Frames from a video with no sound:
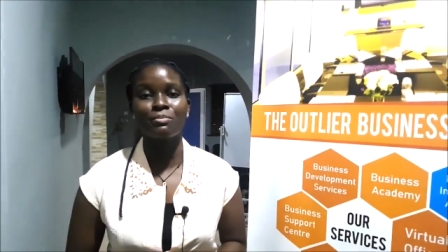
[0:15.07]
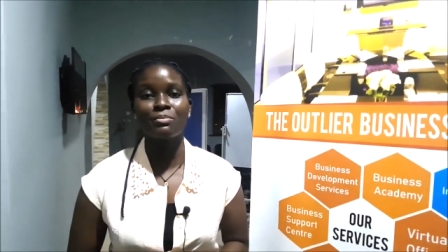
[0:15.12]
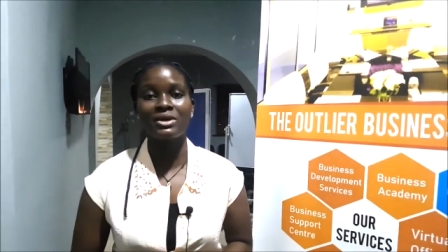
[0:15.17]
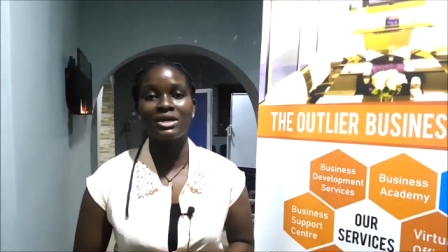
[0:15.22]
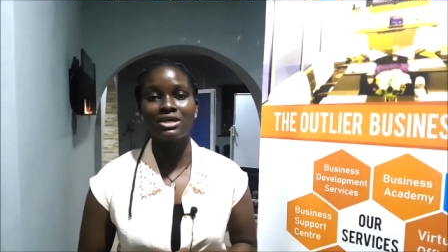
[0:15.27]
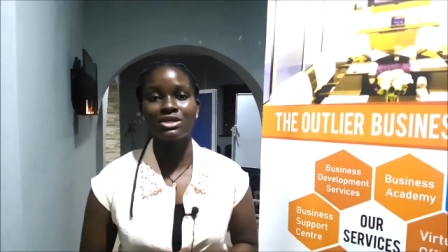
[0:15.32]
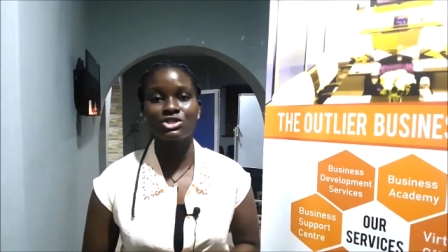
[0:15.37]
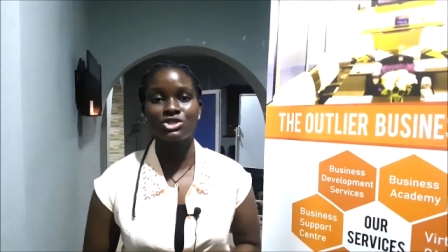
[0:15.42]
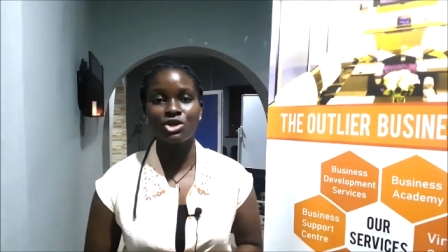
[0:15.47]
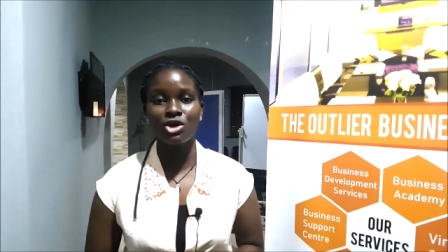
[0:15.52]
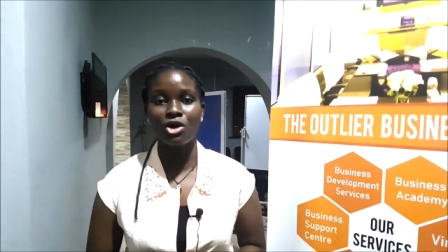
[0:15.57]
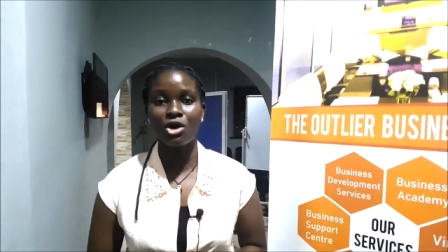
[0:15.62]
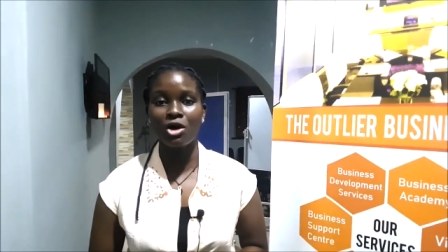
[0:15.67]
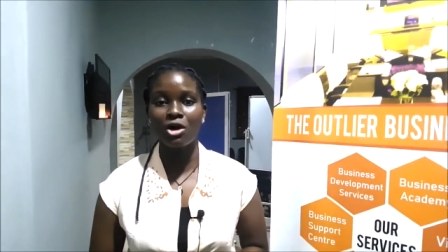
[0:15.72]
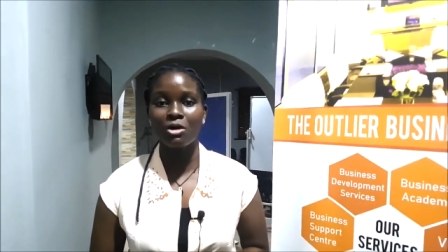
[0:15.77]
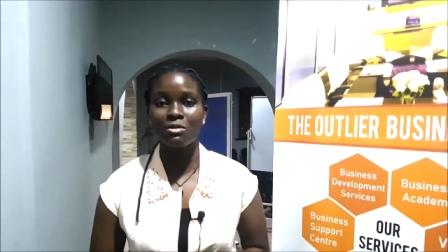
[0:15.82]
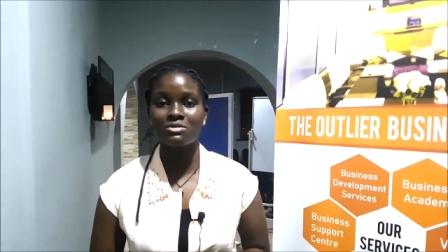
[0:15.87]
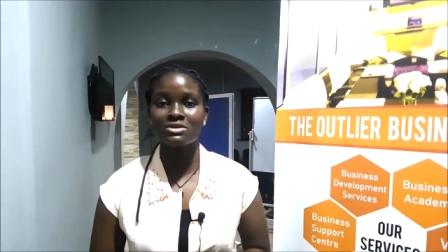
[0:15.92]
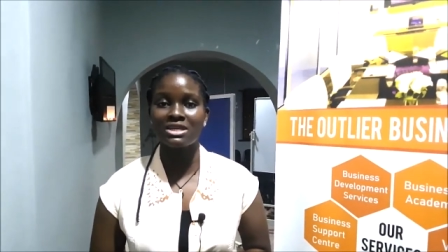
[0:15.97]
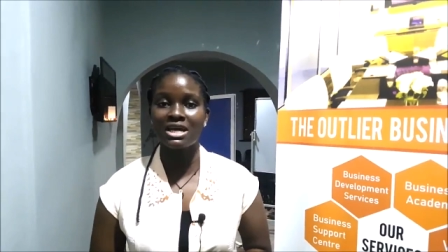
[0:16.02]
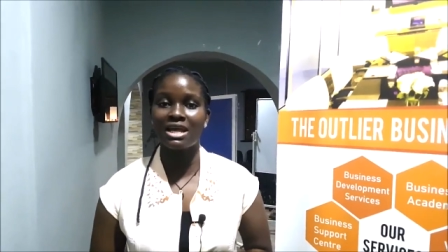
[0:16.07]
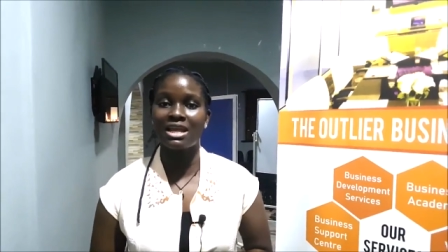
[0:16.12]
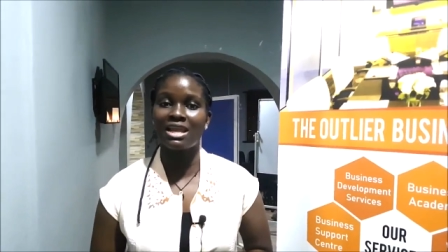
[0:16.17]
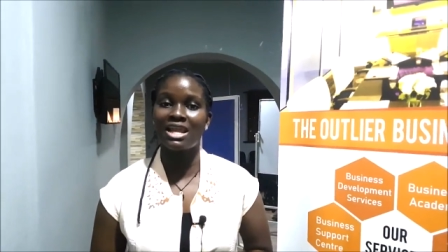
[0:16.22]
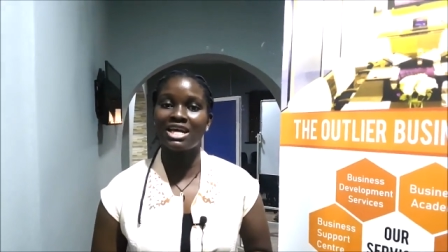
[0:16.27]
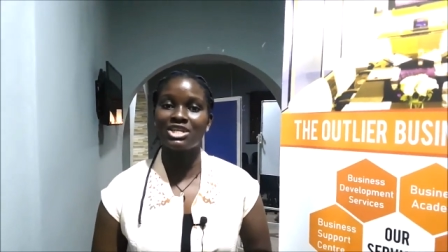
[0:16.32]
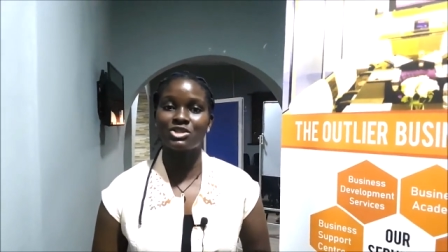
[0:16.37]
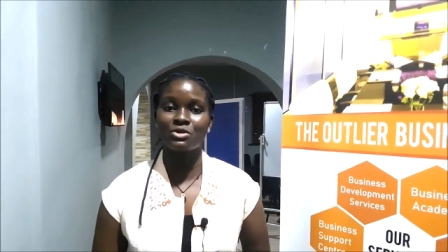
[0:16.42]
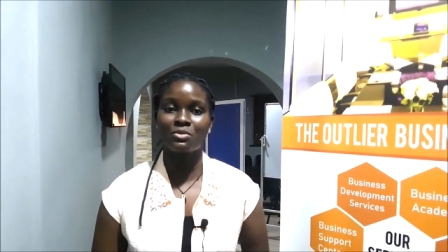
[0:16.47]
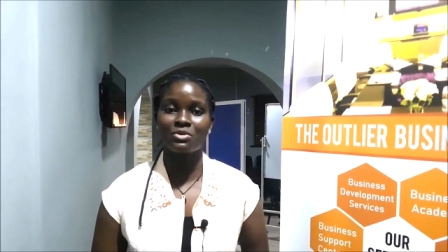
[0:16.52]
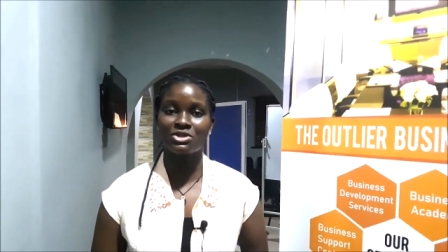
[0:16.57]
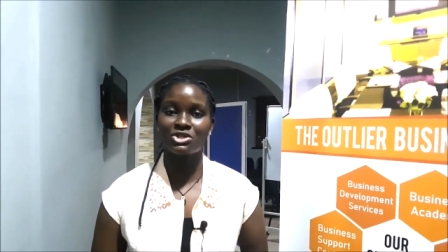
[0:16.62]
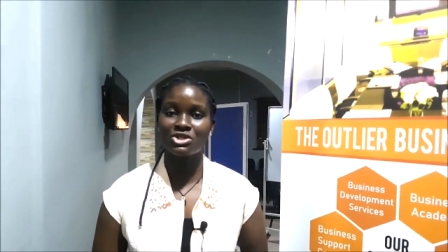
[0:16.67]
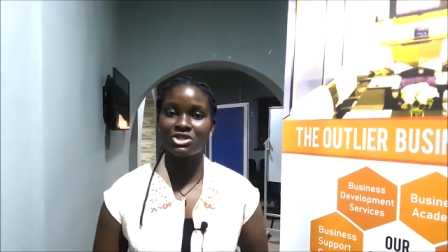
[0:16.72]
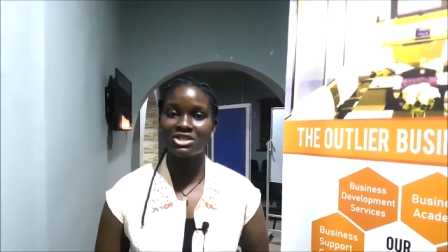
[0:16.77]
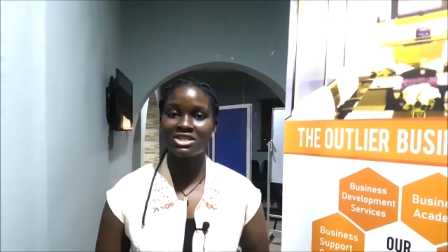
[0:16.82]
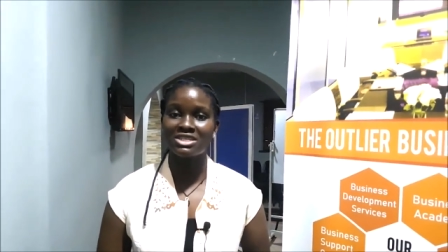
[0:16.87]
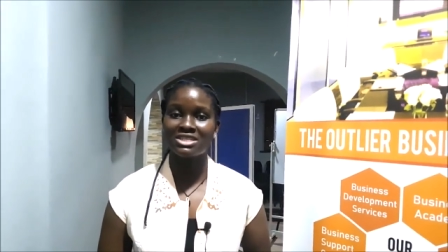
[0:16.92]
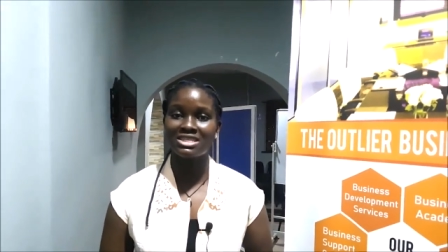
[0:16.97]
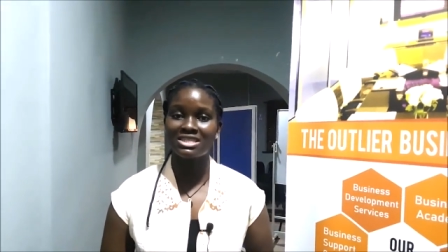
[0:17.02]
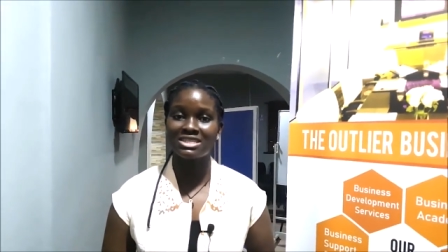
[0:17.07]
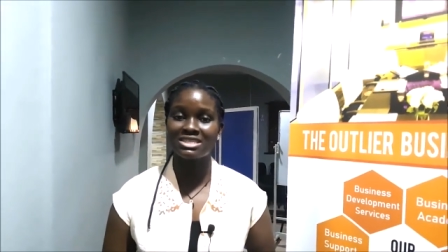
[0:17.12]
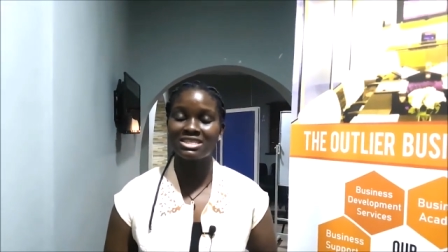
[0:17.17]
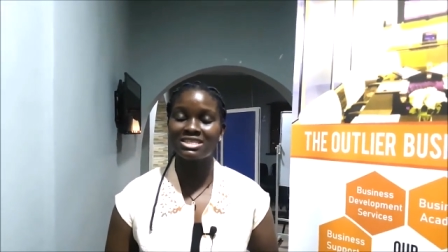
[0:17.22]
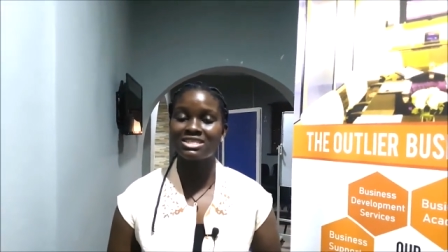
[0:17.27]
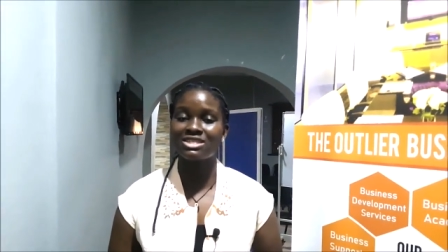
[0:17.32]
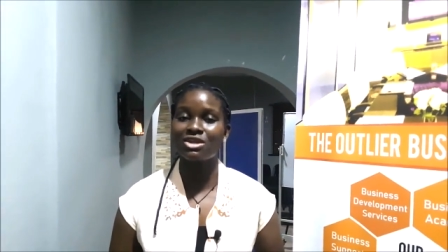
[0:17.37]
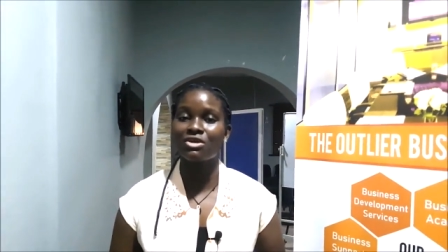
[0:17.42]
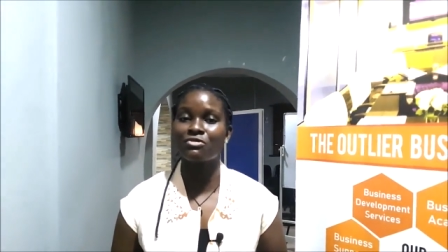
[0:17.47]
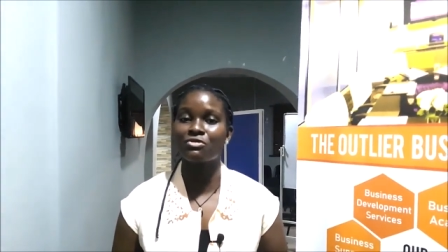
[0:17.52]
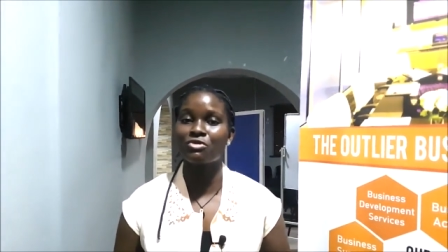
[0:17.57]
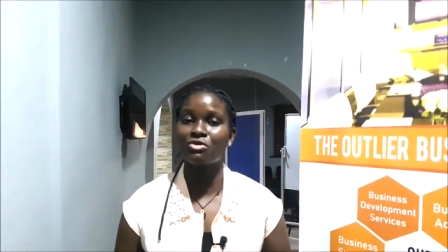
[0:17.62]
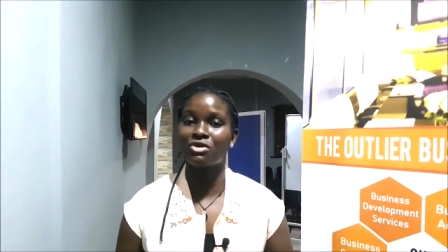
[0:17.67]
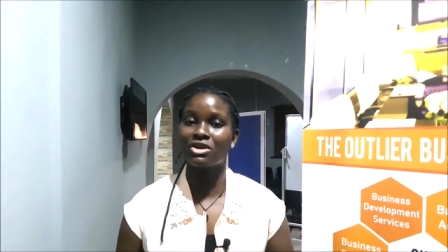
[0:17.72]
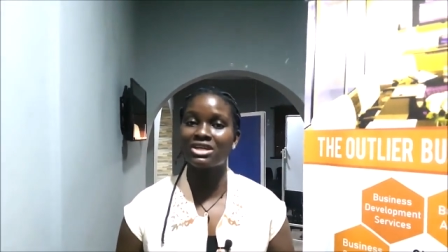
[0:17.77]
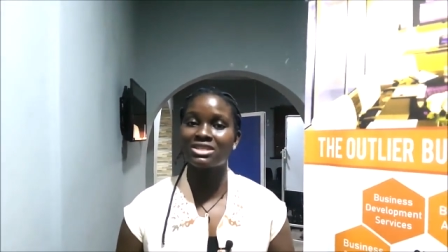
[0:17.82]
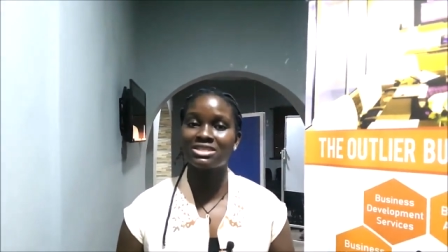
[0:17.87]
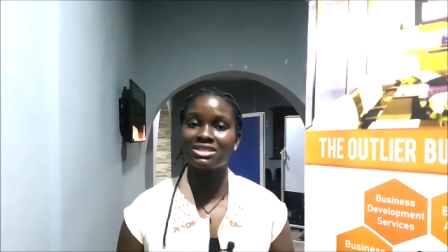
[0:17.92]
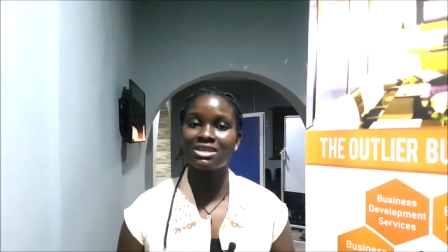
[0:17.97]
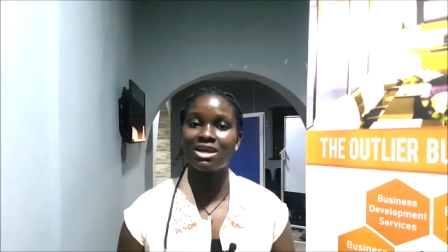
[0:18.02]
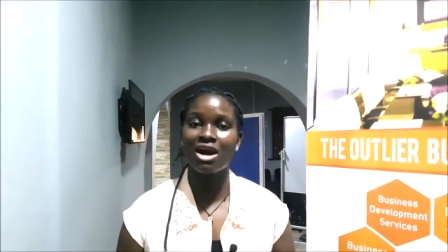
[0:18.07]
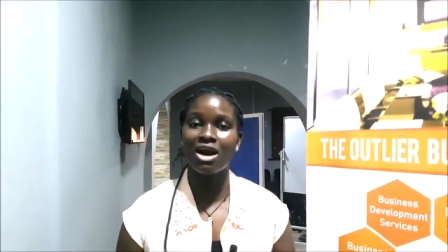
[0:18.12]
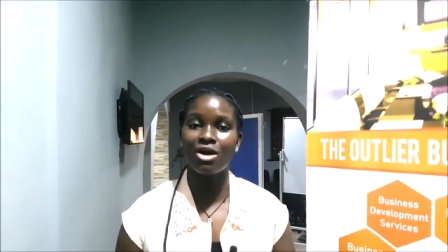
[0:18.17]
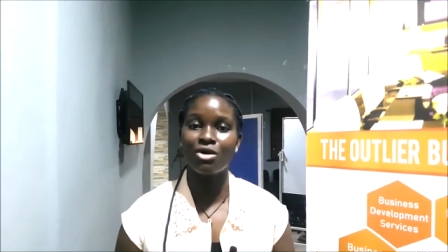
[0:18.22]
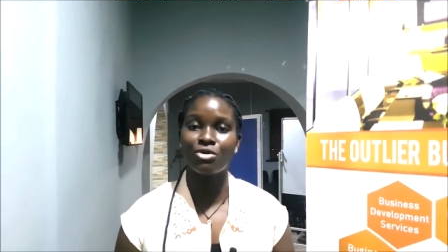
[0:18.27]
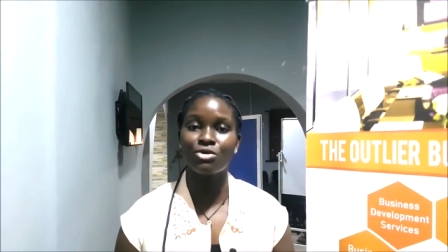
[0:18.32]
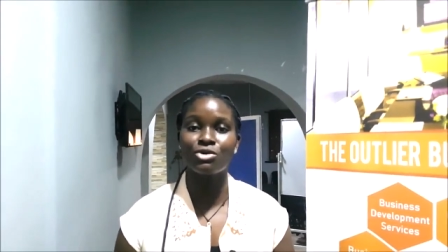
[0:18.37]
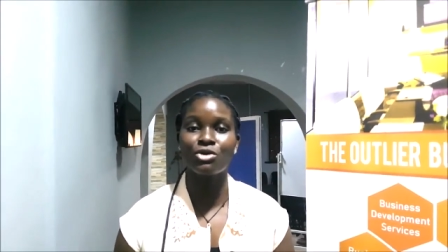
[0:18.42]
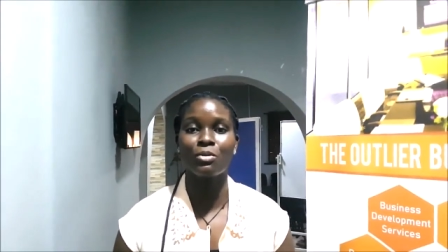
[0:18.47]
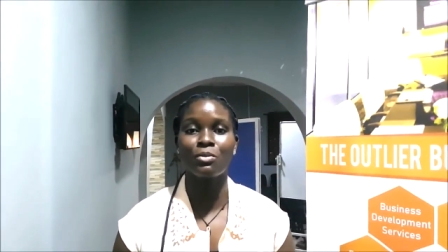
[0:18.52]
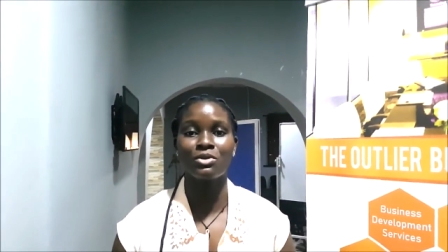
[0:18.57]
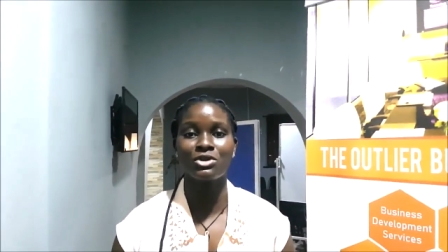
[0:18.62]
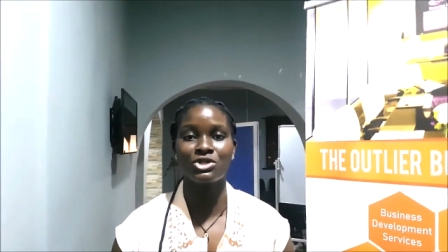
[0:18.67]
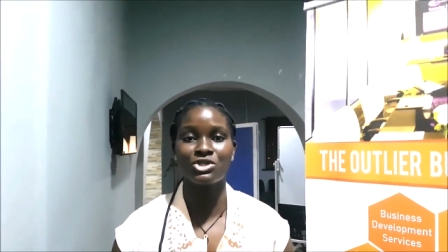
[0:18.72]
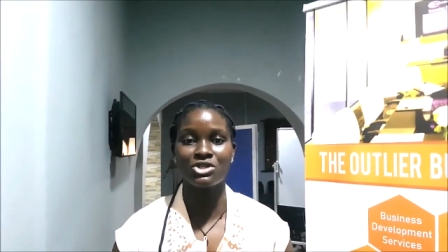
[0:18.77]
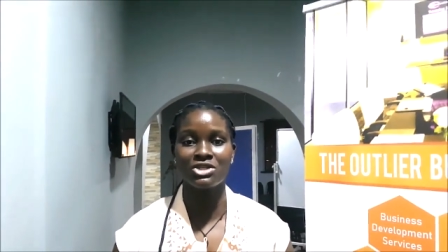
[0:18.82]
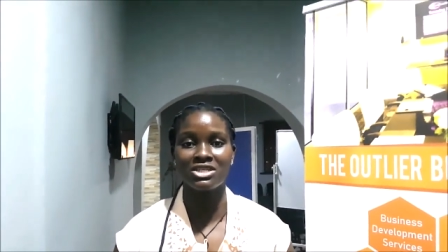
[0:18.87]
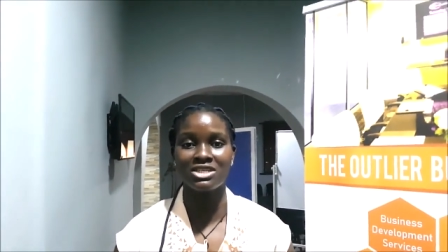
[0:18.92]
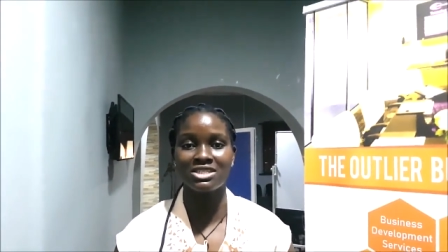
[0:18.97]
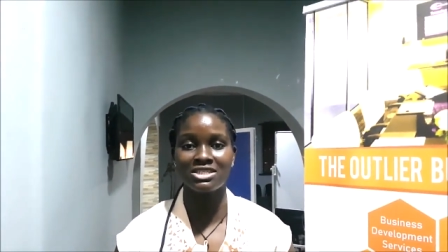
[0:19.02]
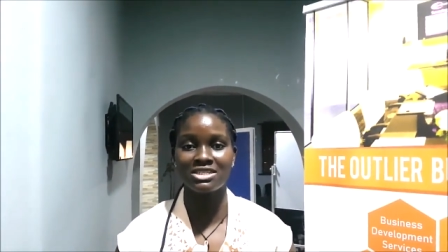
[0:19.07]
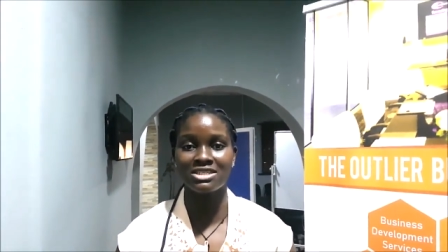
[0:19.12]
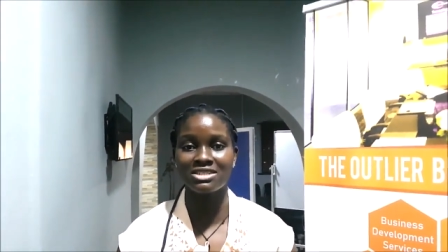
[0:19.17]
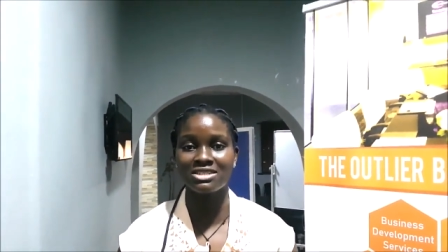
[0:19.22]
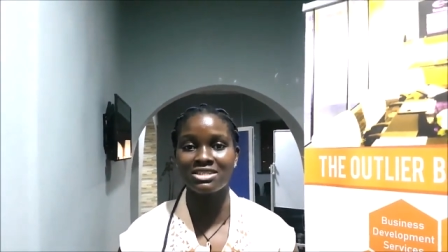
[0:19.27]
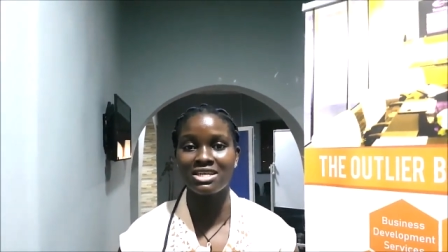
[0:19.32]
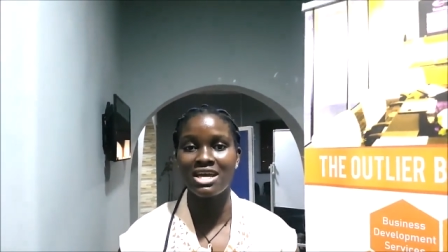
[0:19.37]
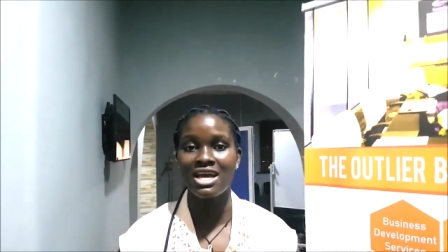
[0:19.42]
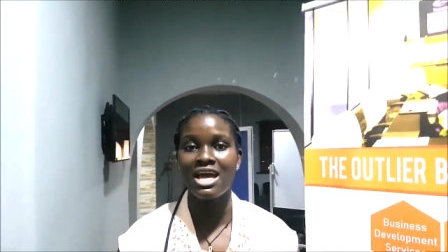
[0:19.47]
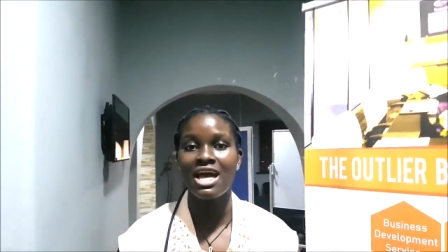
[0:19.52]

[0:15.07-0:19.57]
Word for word: big jobs and large opportunities instead of creating our own opportunities.